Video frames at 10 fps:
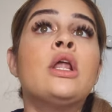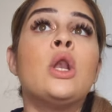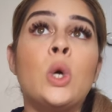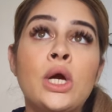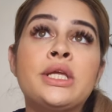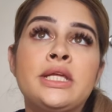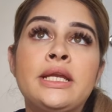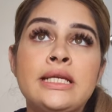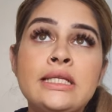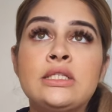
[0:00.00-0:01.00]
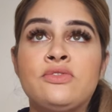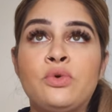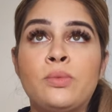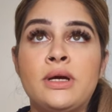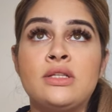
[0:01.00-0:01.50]
longer than at least
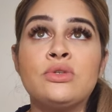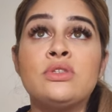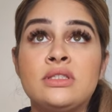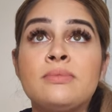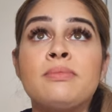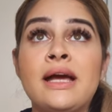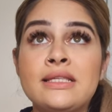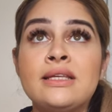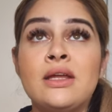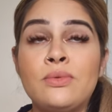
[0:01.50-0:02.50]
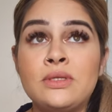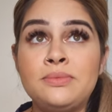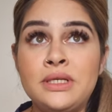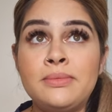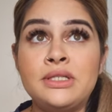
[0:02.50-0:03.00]
four months because my son was
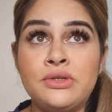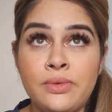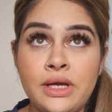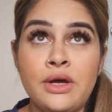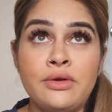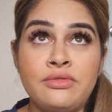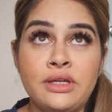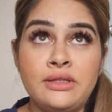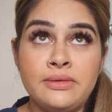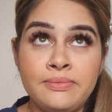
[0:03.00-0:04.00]
pretty much growing out of it